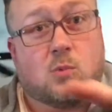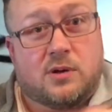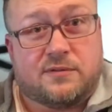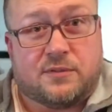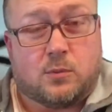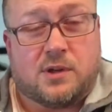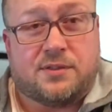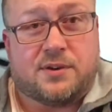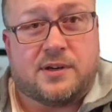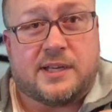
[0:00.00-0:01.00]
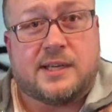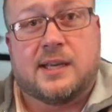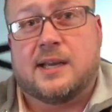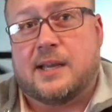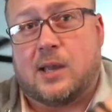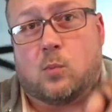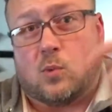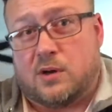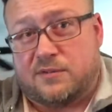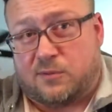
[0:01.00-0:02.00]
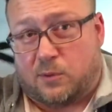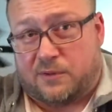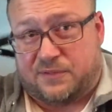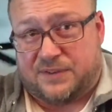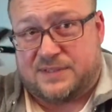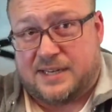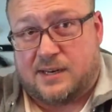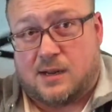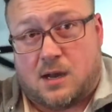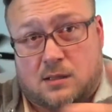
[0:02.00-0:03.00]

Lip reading: one for $130 and one for $15.